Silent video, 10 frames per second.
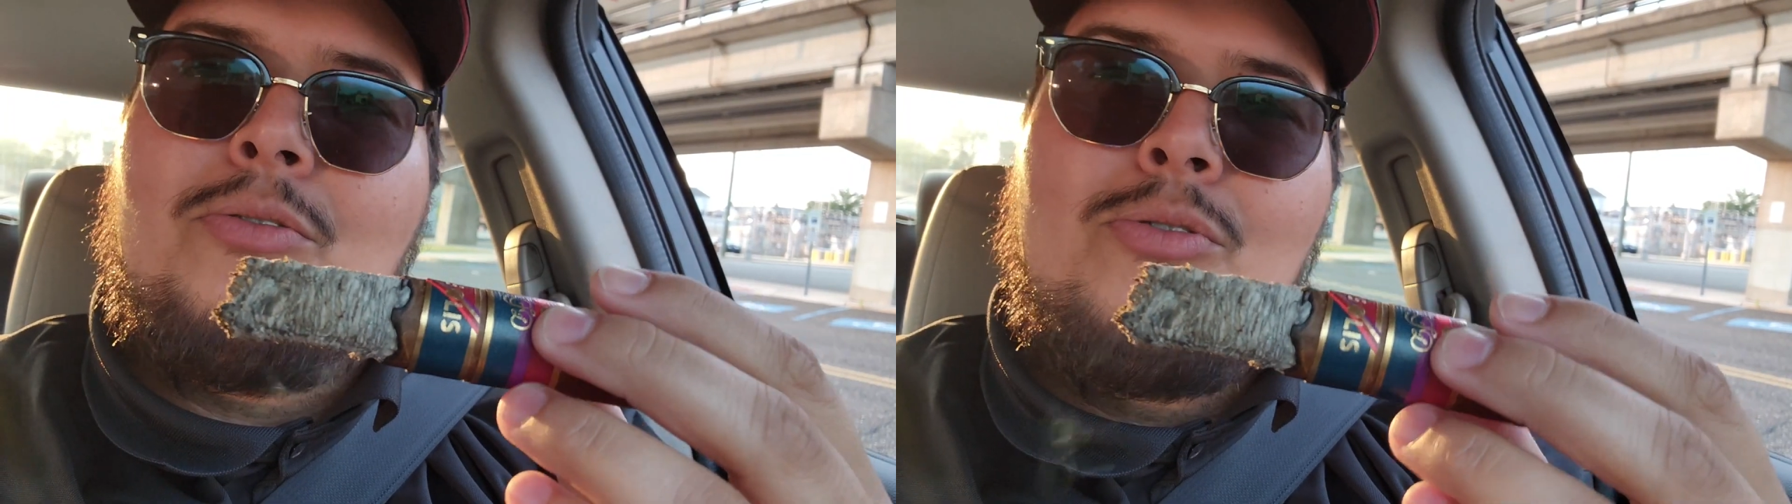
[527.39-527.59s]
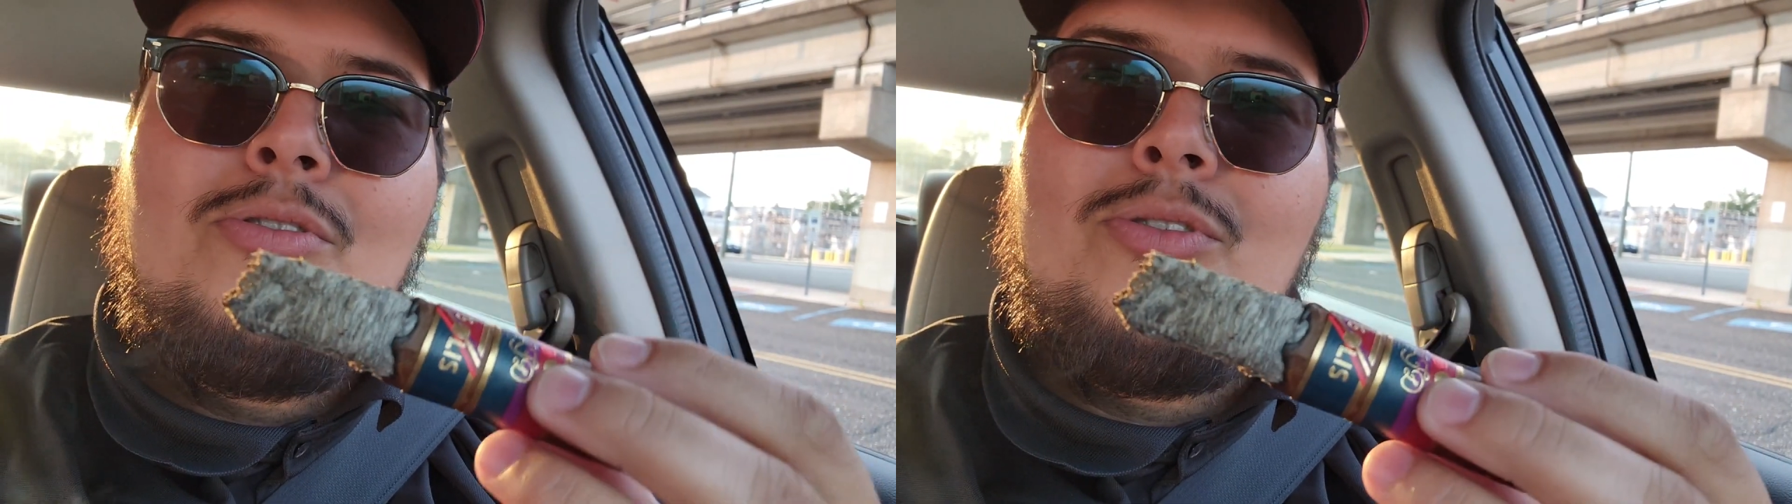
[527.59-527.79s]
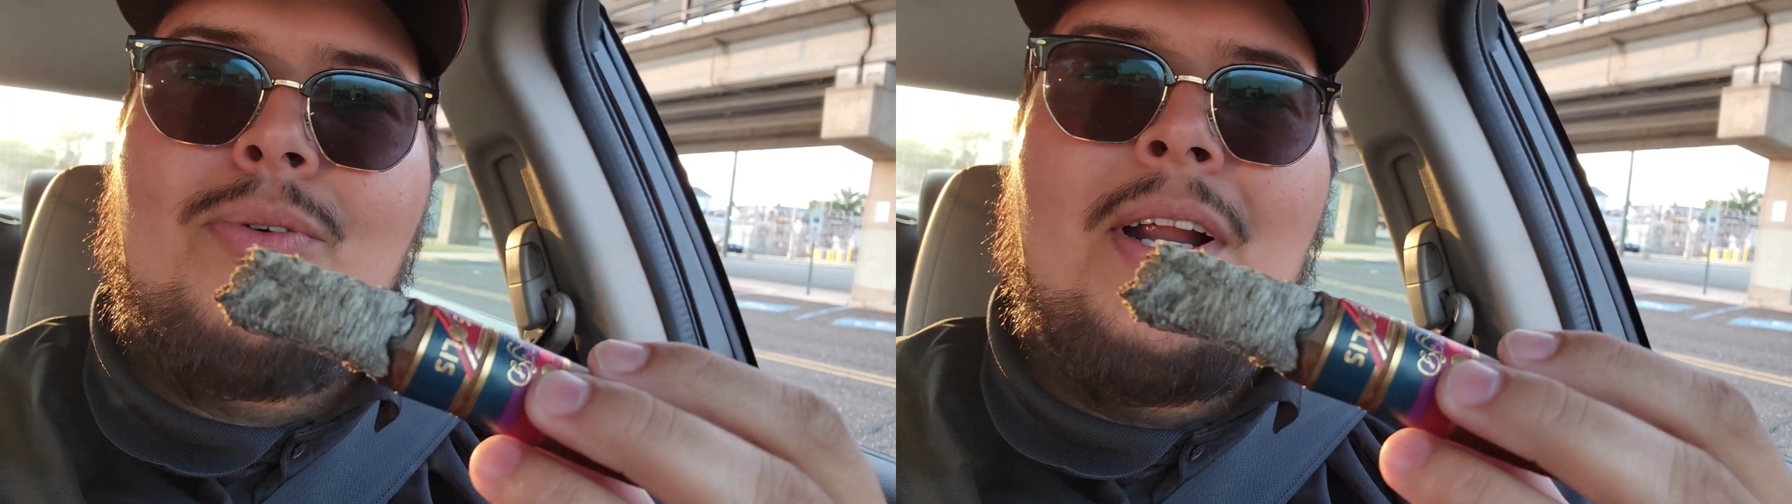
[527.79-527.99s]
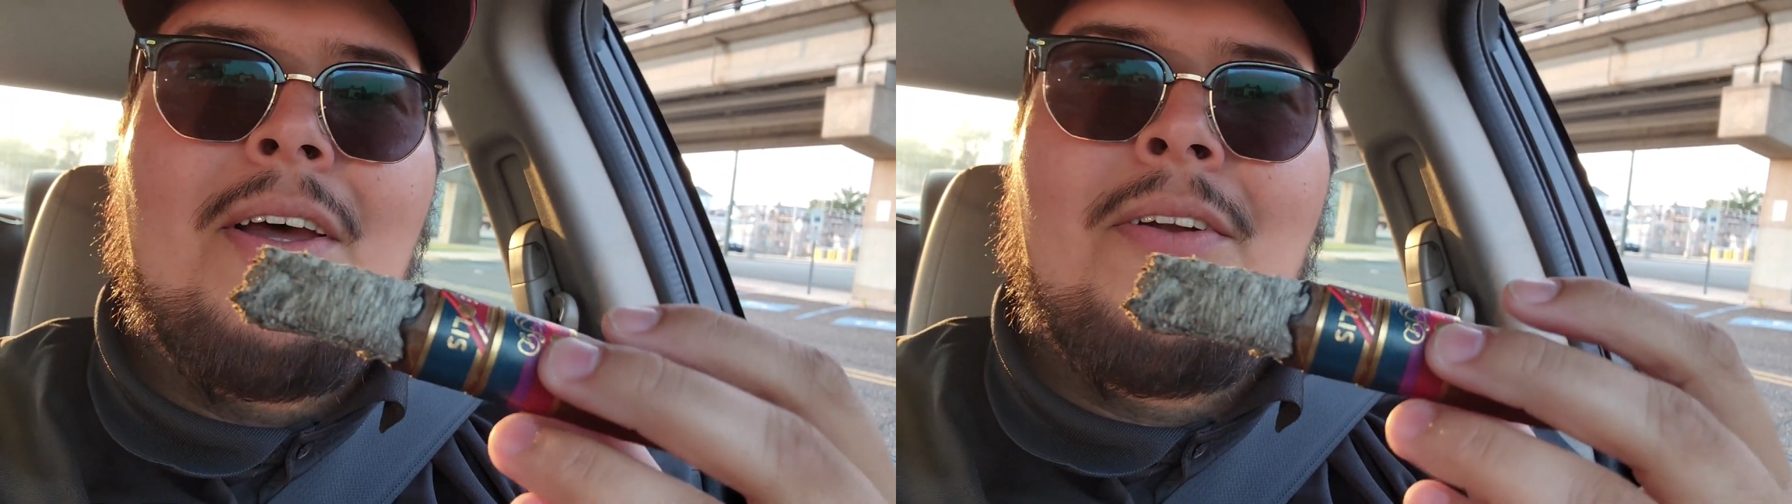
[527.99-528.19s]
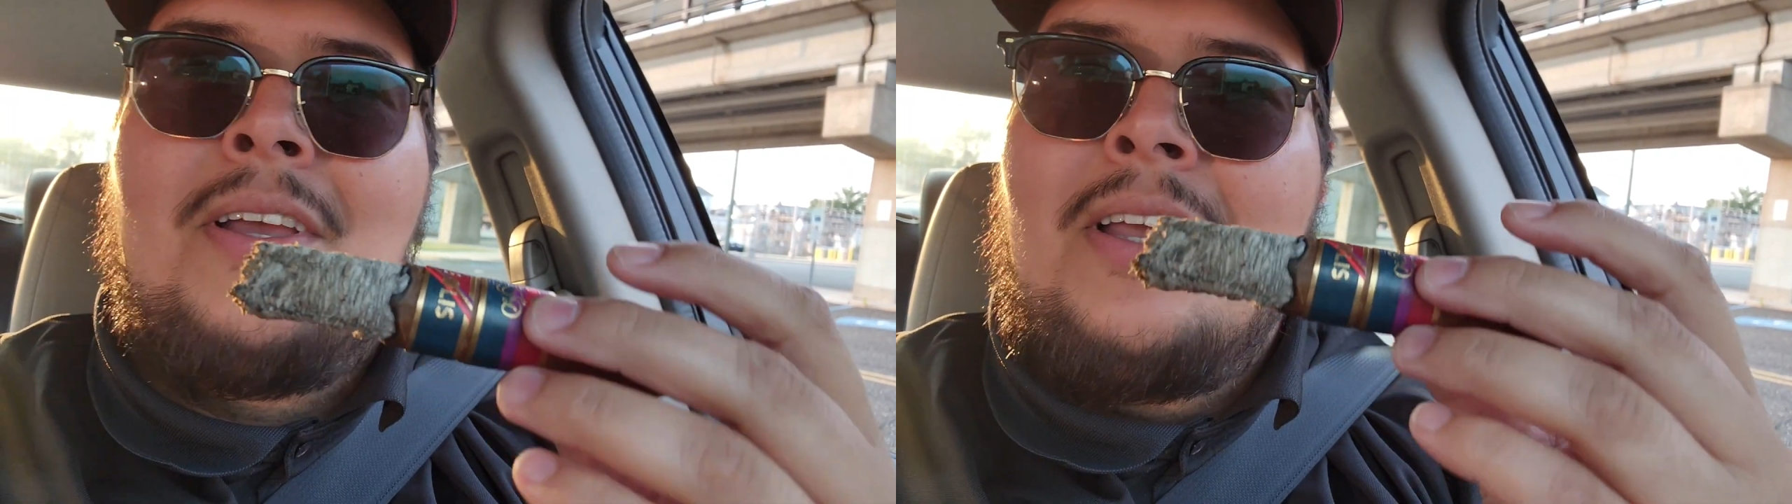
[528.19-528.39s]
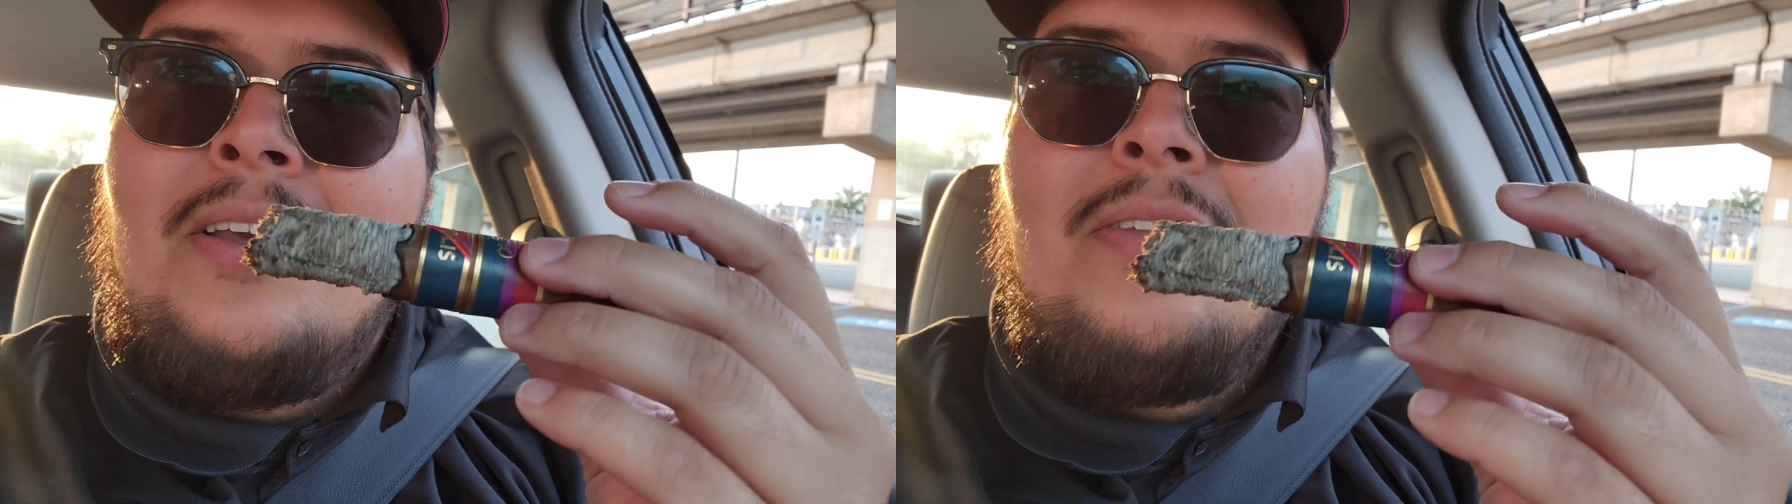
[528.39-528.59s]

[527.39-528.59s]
cruise around,